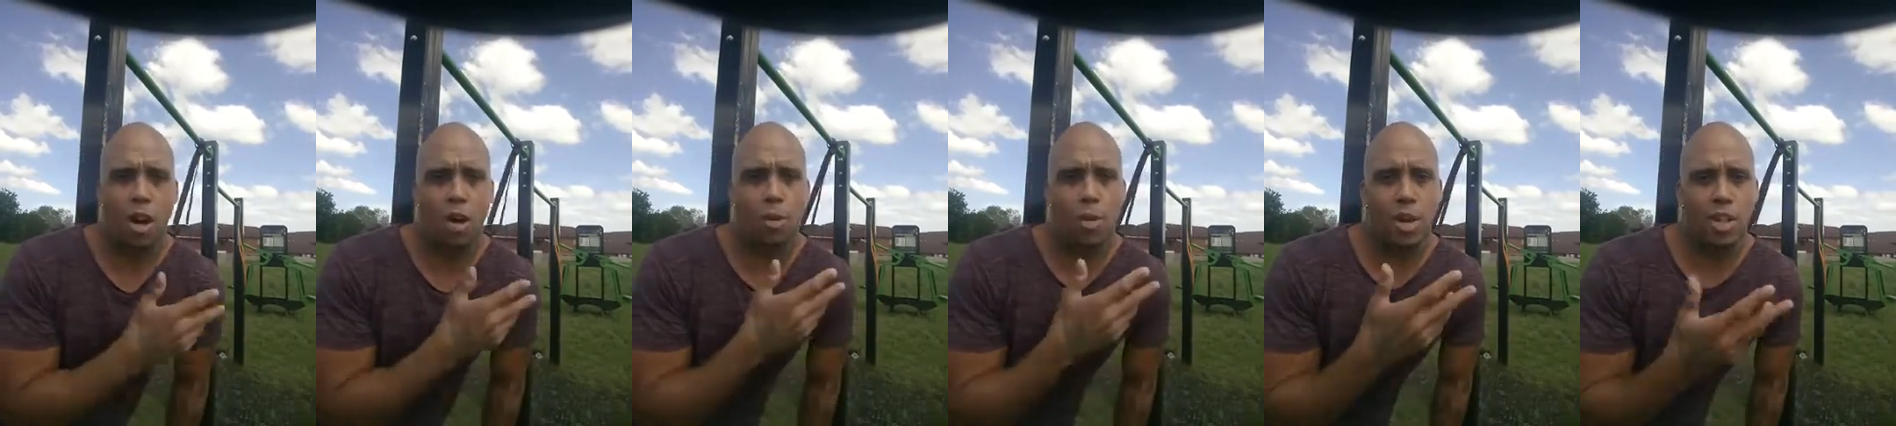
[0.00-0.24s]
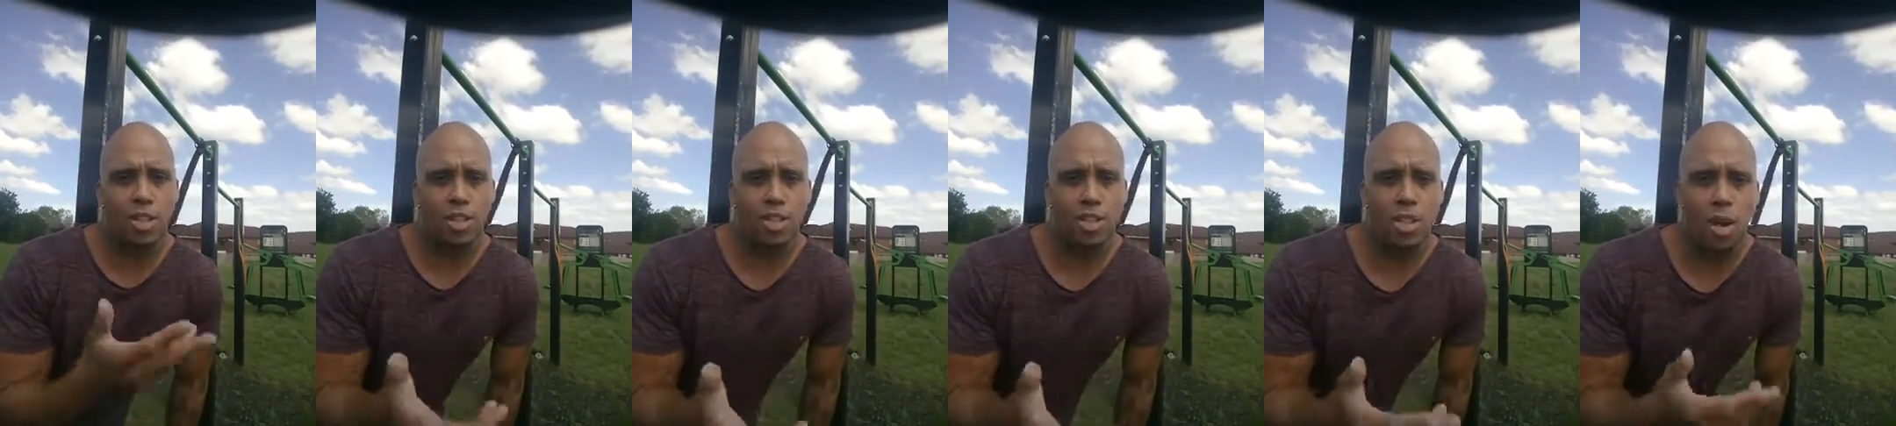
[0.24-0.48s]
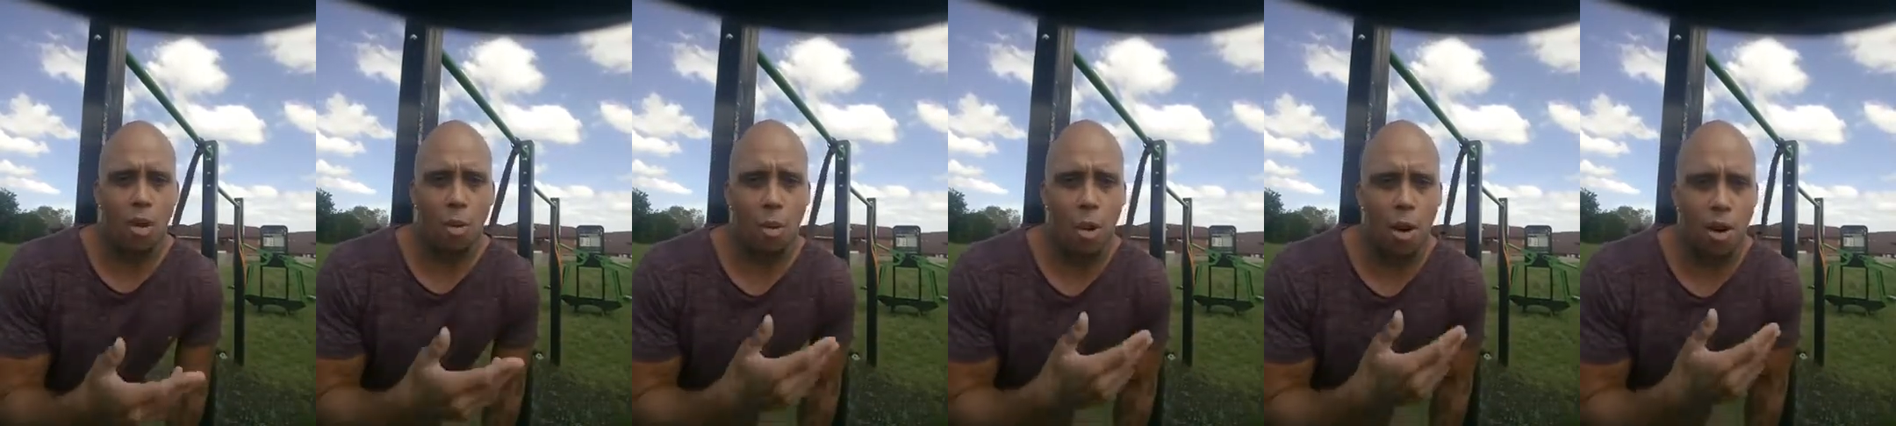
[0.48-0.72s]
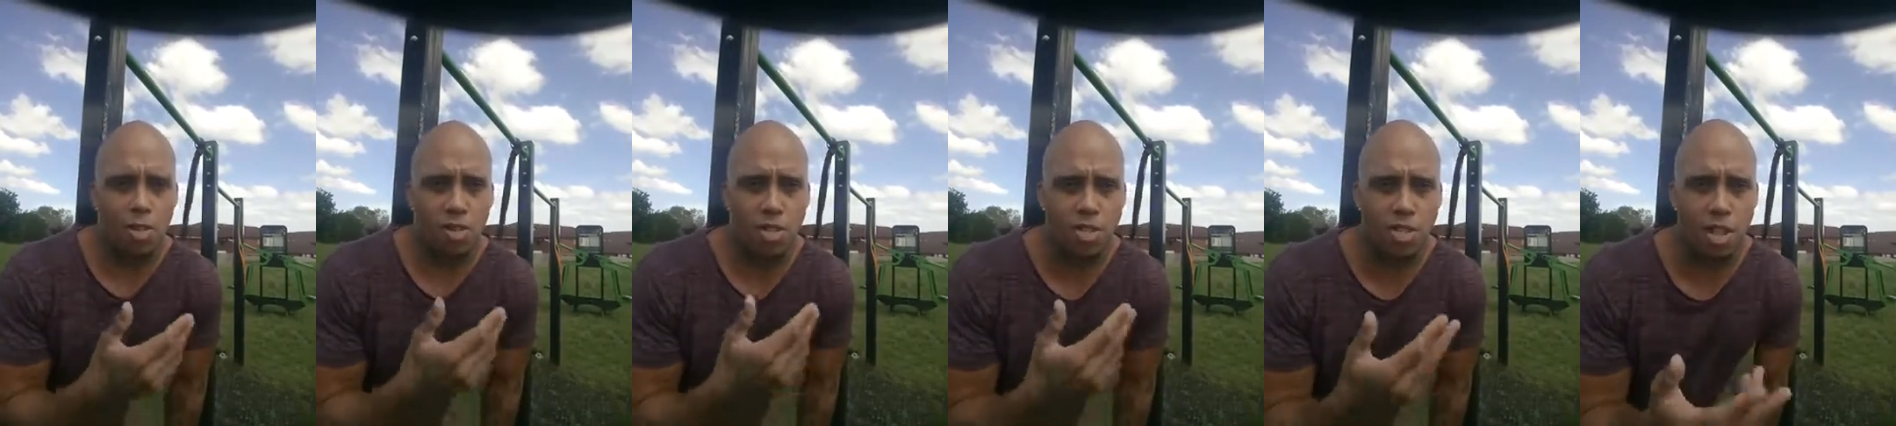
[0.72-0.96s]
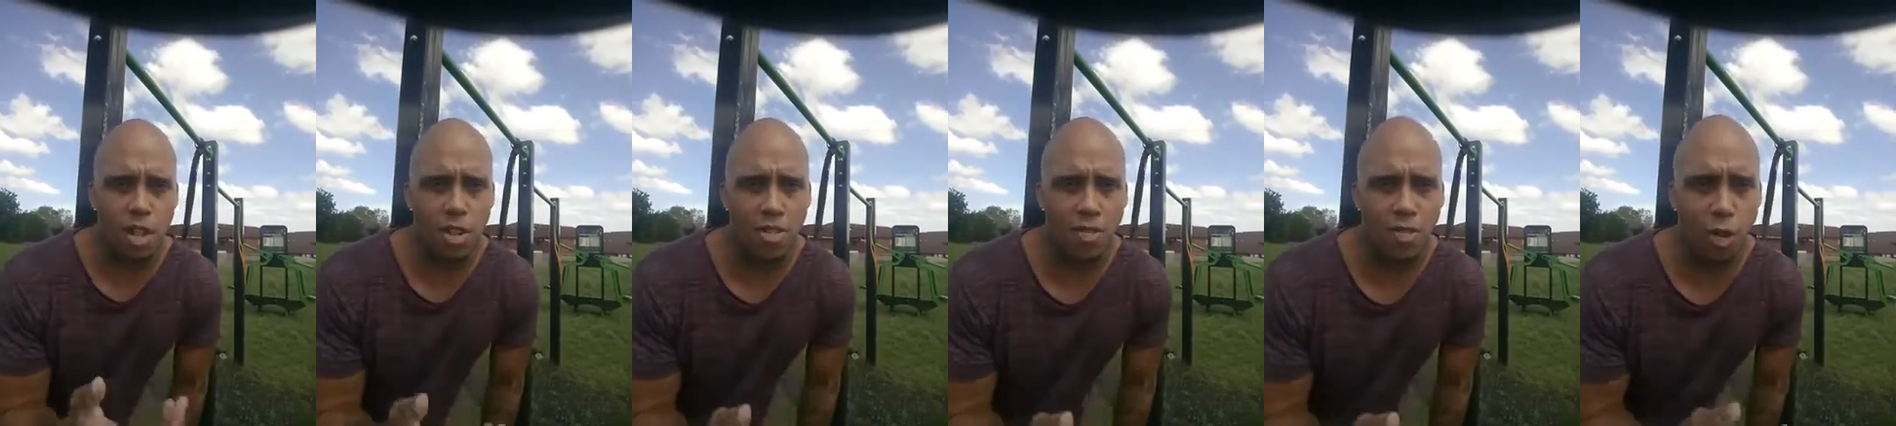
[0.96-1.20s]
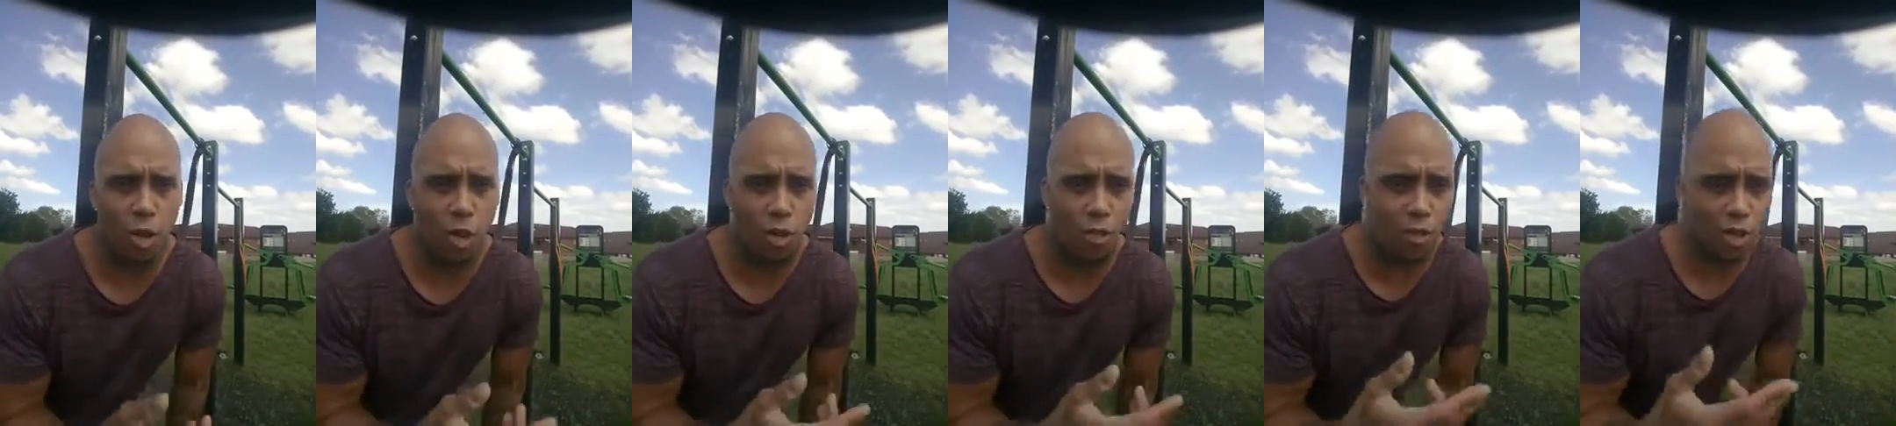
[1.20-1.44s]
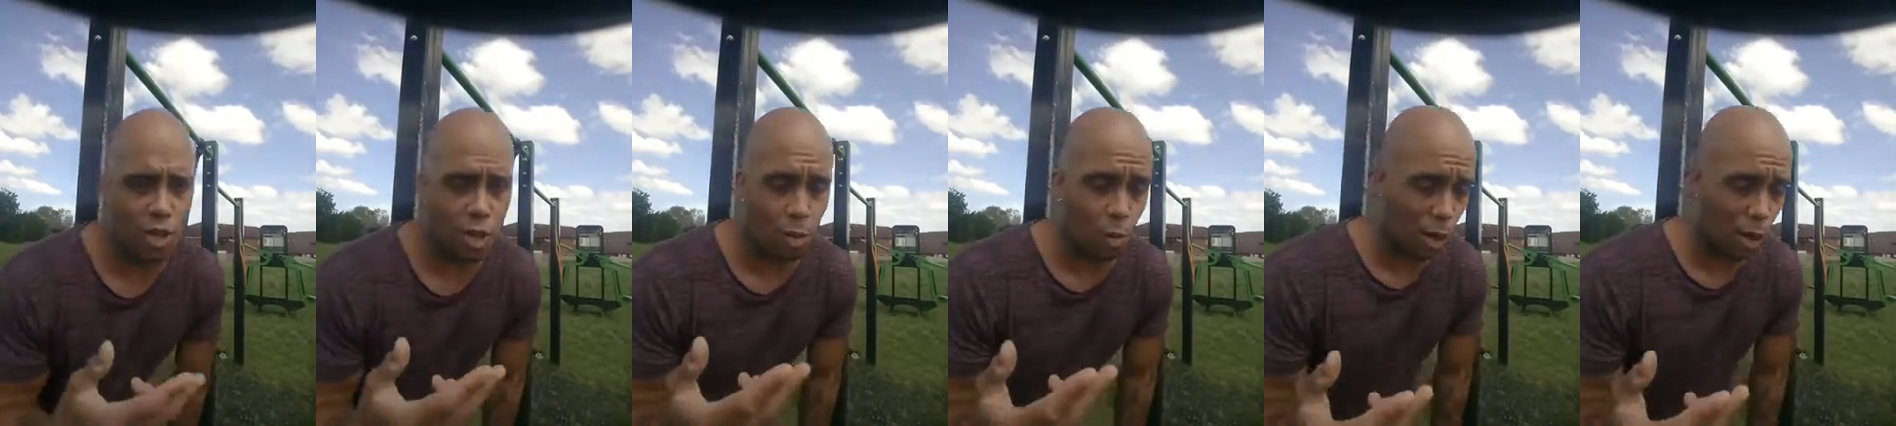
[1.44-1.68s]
and so on and so forth, and it went on